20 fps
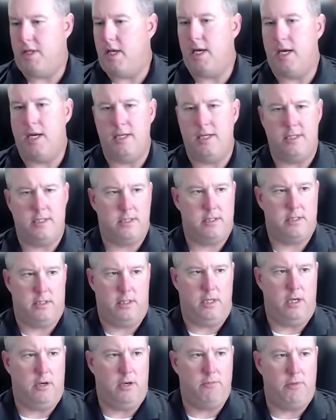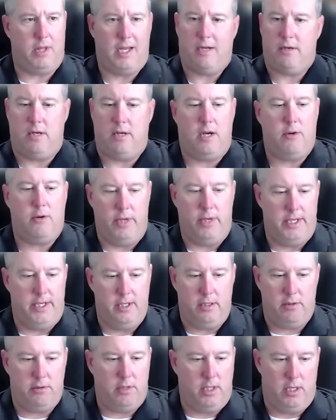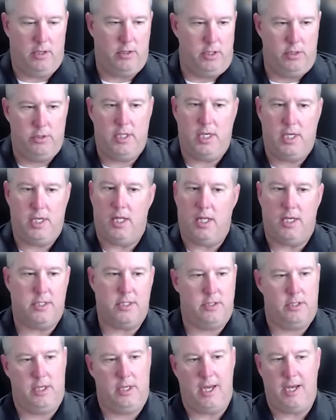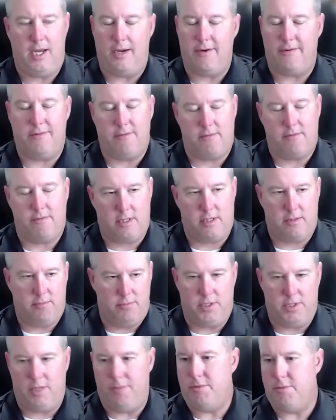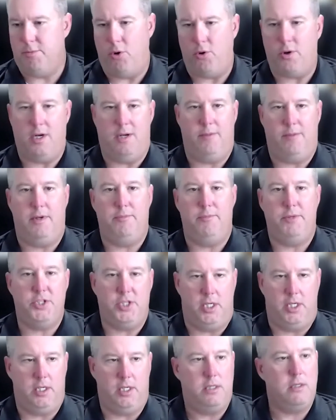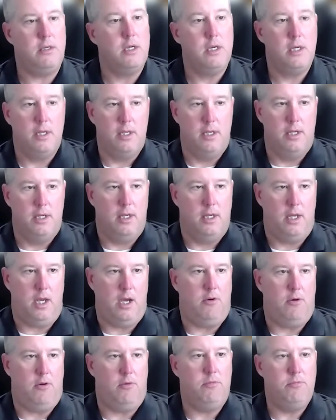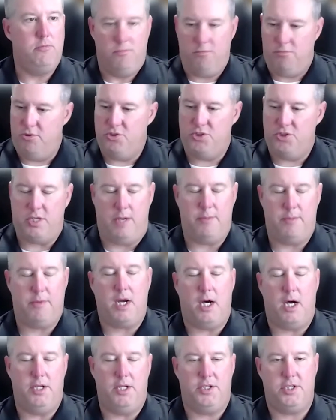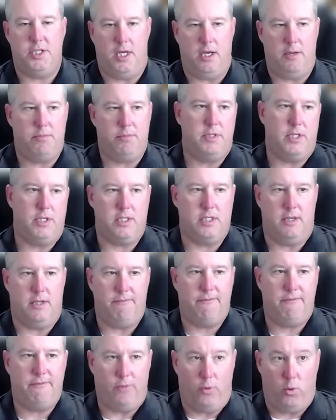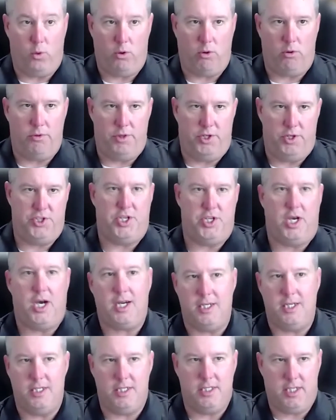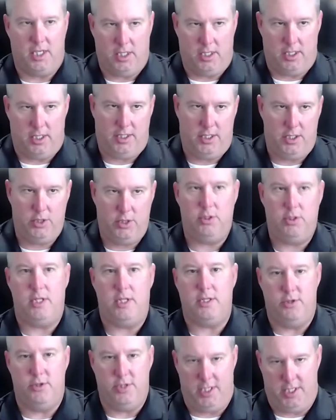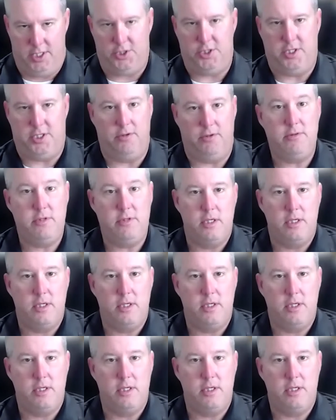thing as, like how we do, you tell us, hey, something's broken on my machine, same concept, except for the SOC is telling you that there's an issue